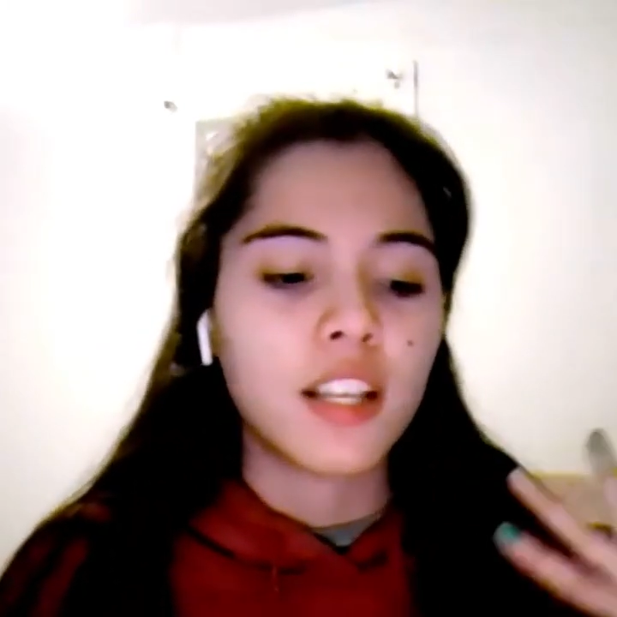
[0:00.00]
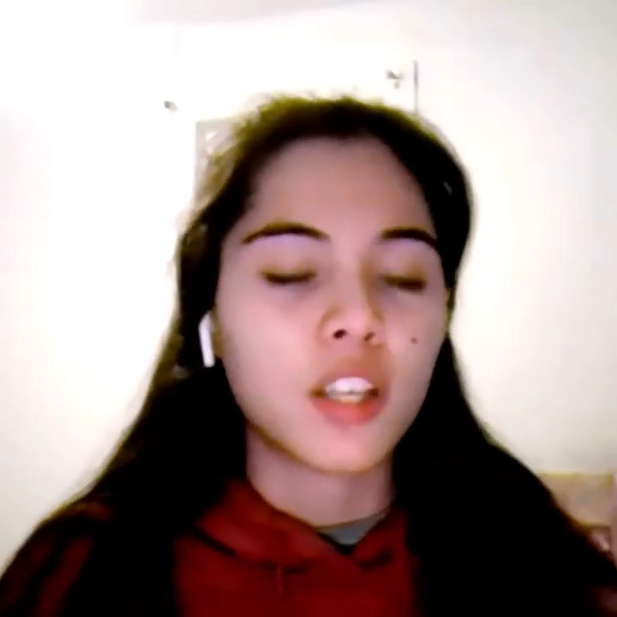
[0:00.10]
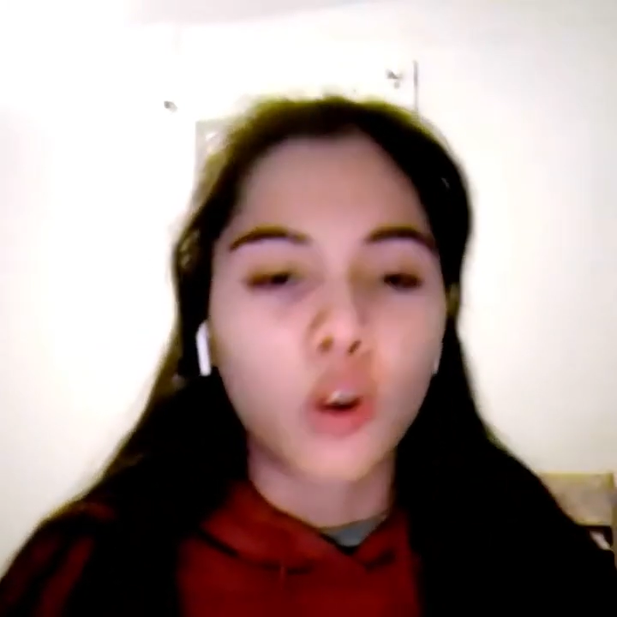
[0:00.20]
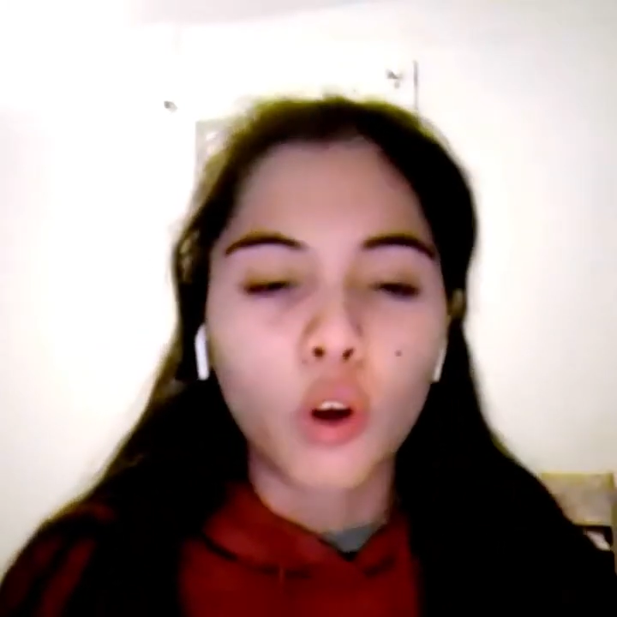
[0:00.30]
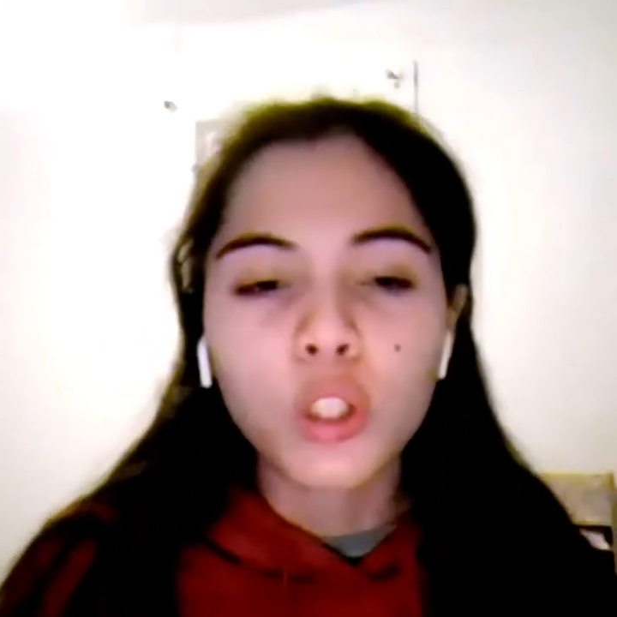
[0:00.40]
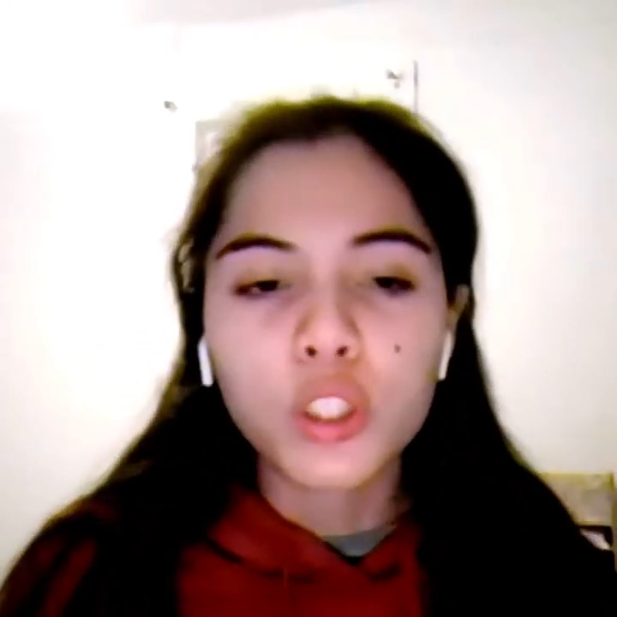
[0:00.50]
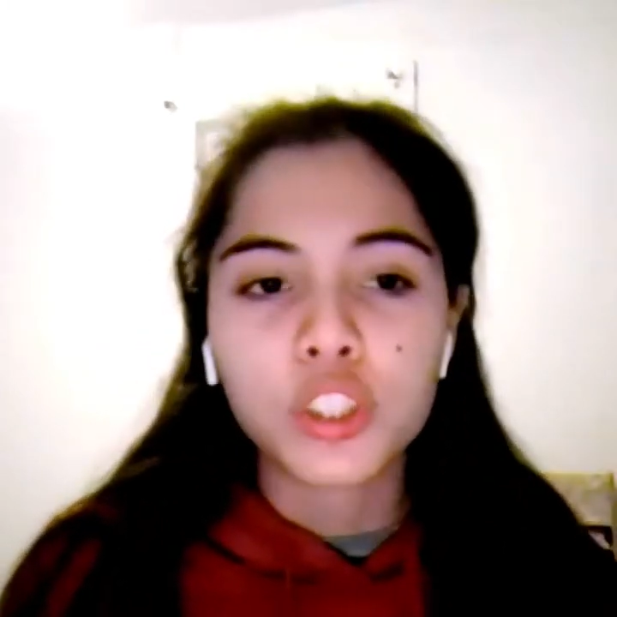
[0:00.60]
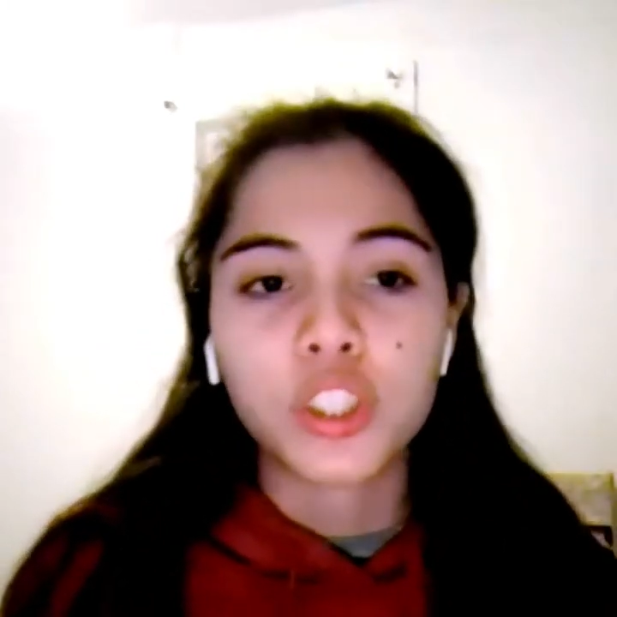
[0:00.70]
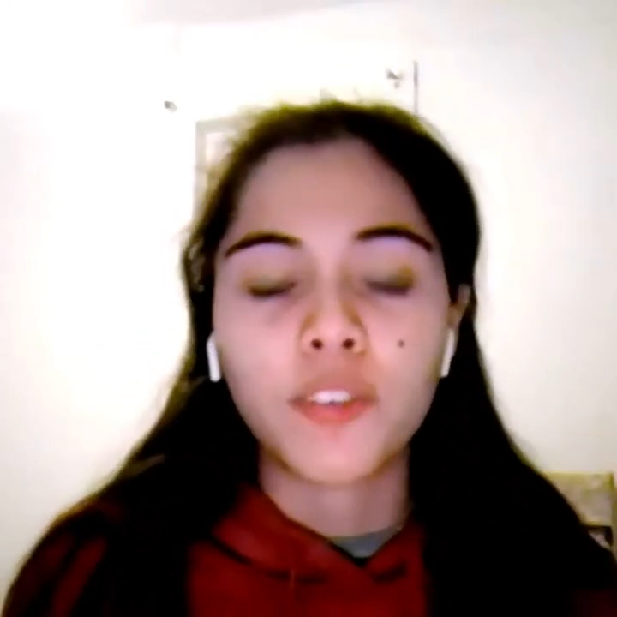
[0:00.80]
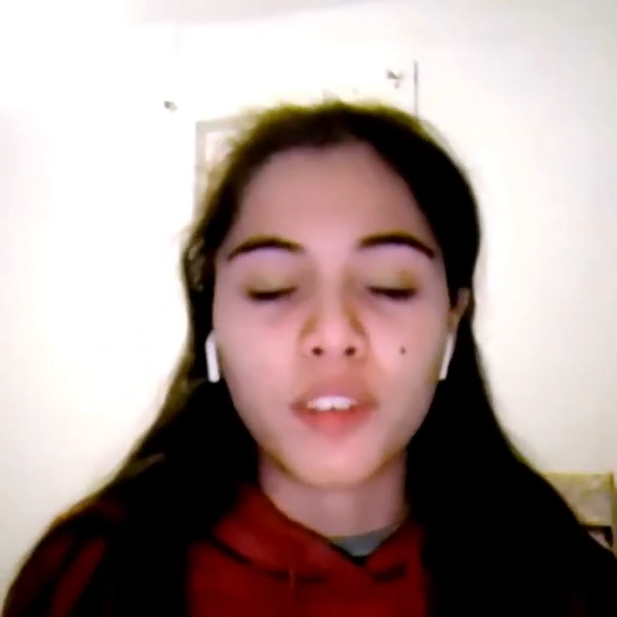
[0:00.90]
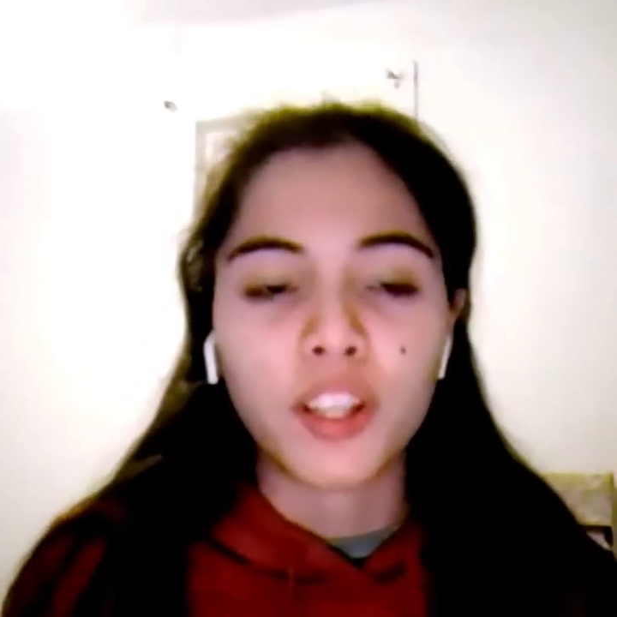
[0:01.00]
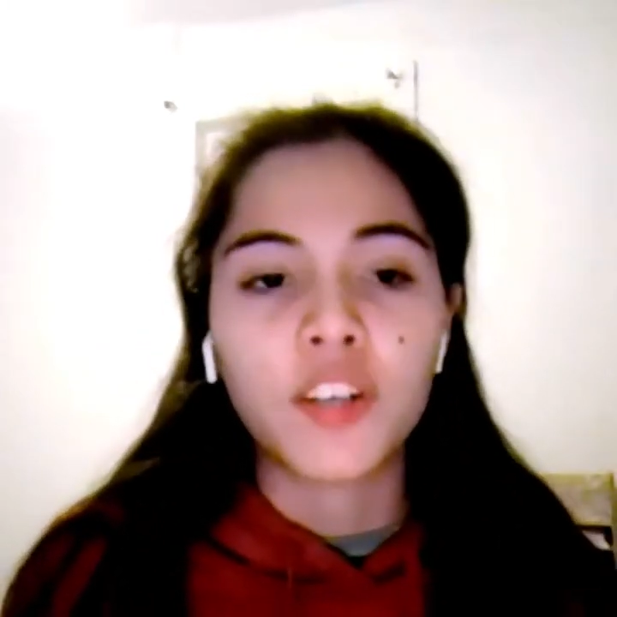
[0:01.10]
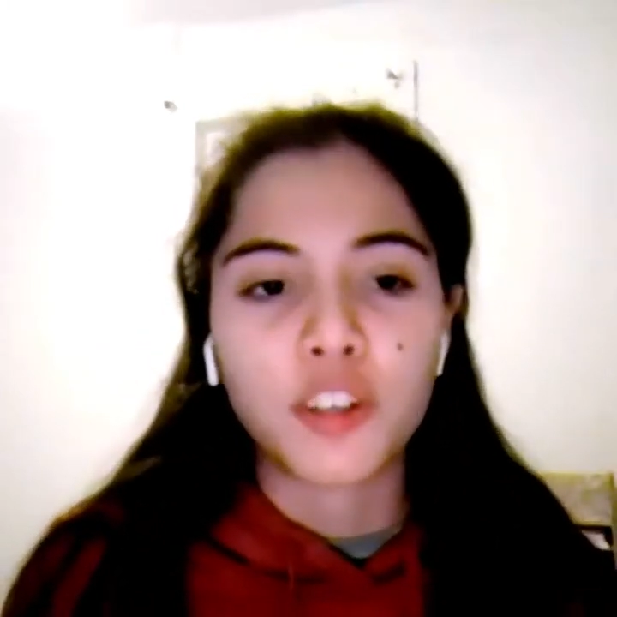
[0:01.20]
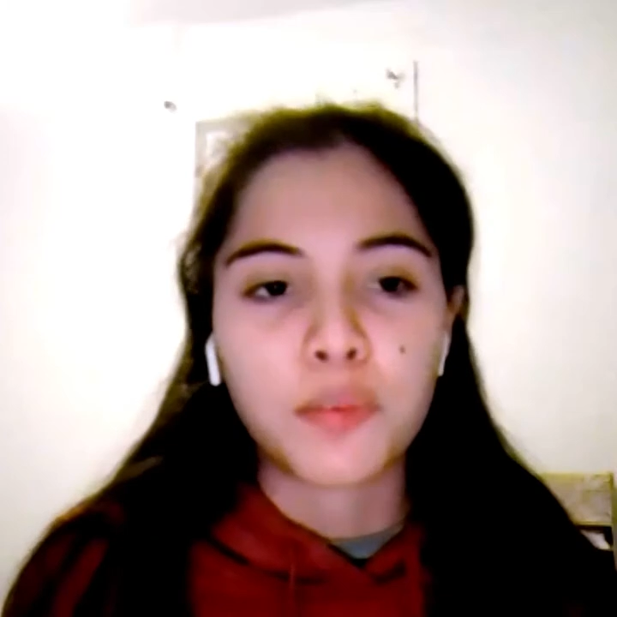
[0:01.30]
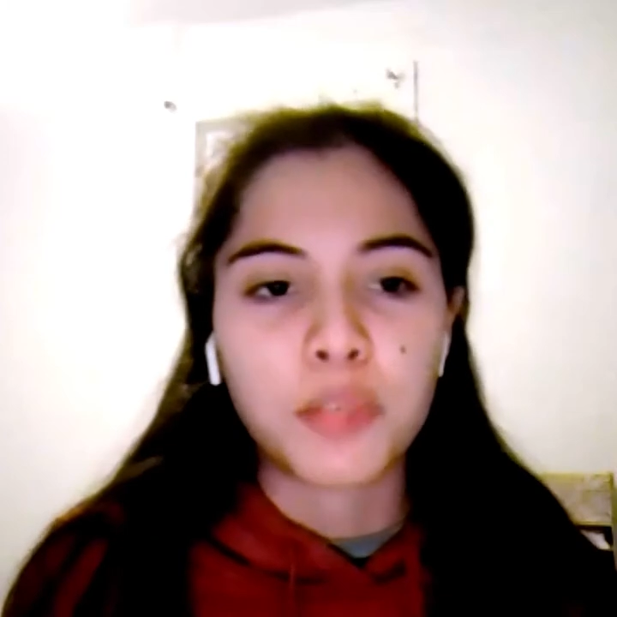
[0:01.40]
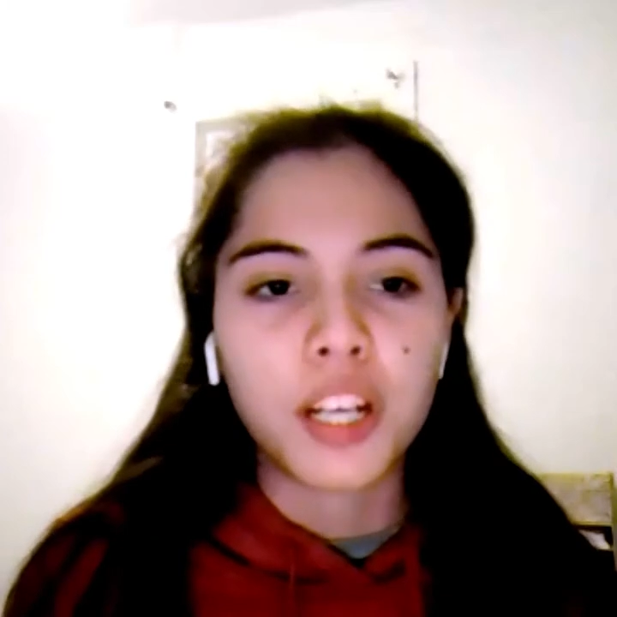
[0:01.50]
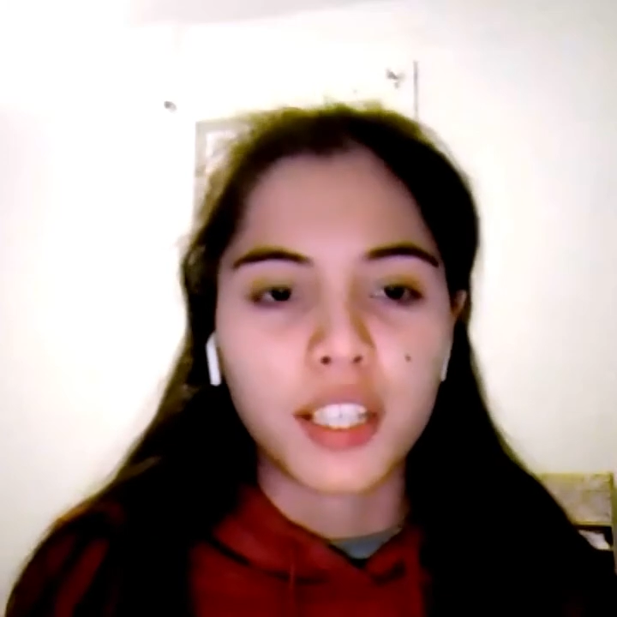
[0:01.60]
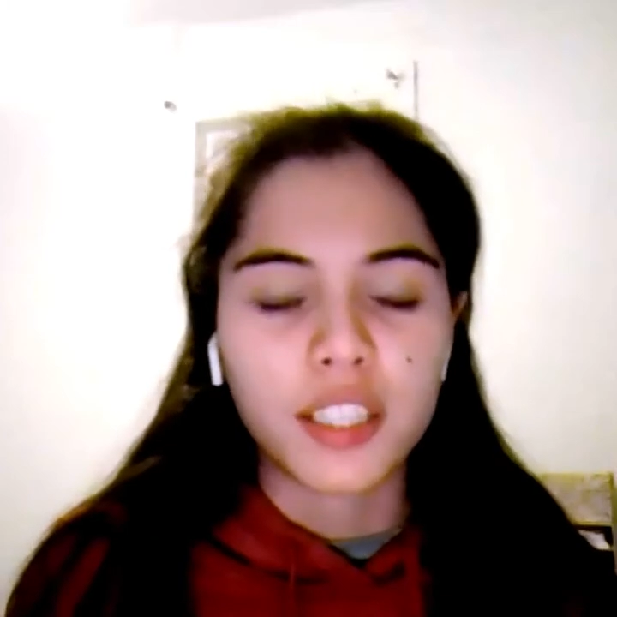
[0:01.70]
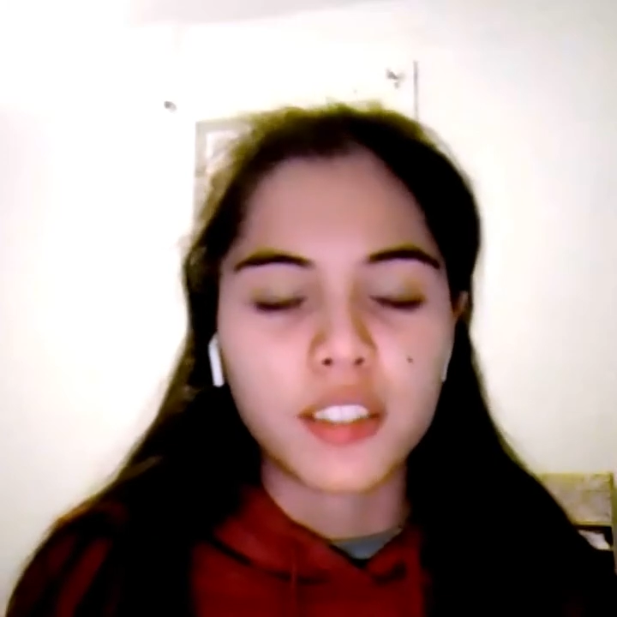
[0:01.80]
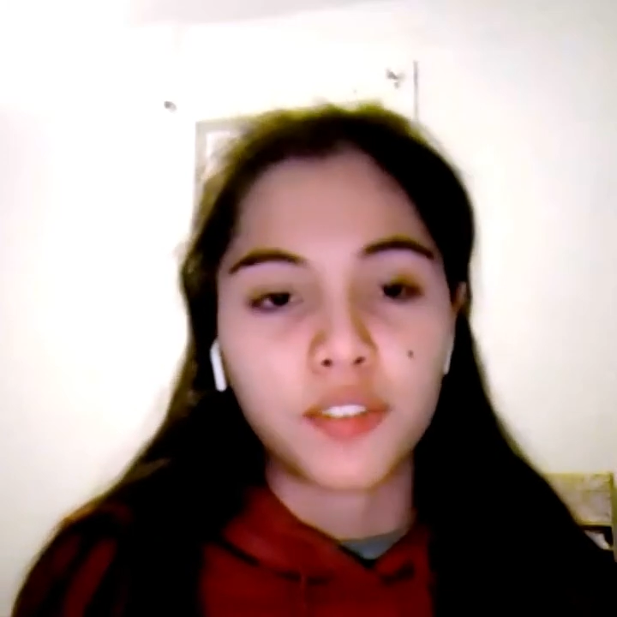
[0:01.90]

the culture of a lot of communities,